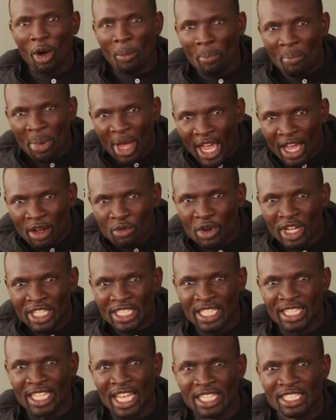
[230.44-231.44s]
Compare
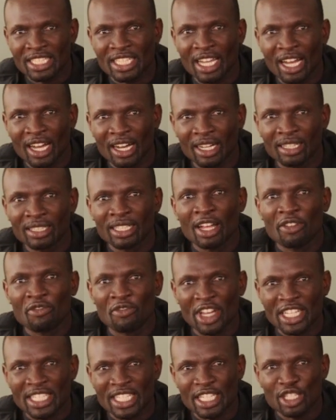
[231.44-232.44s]
residential
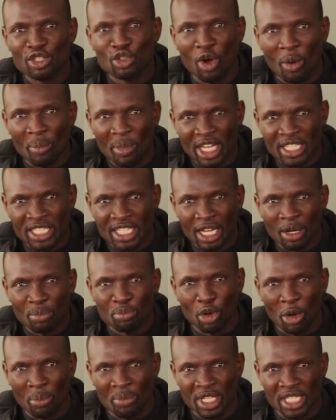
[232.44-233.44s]
versus commercial
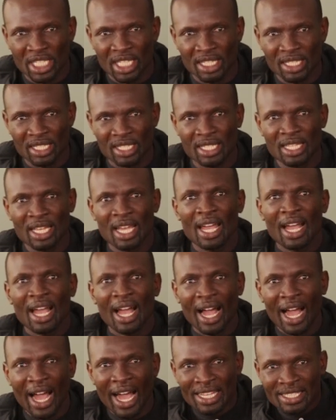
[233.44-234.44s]
properties.
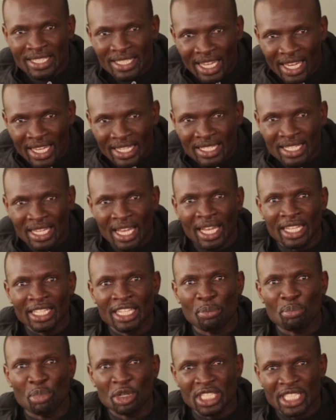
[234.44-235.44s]
Assess
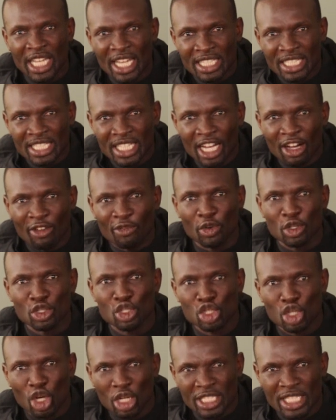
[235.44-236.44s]
the potential for
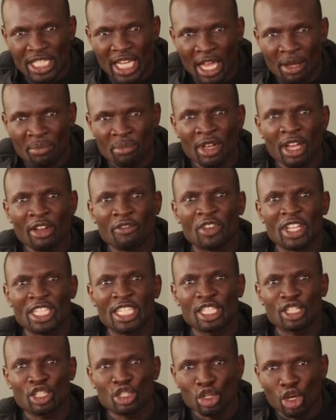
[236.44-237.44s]
short-term
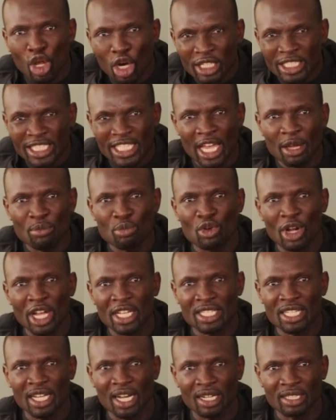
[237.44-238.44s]
versus long-term
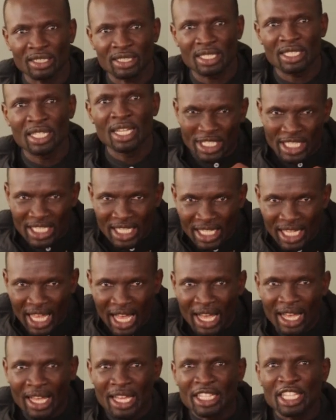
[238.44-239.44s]
rentals.
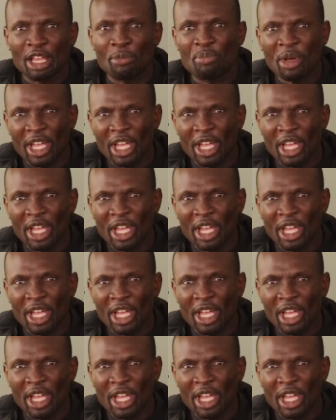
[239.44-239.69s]
Consider the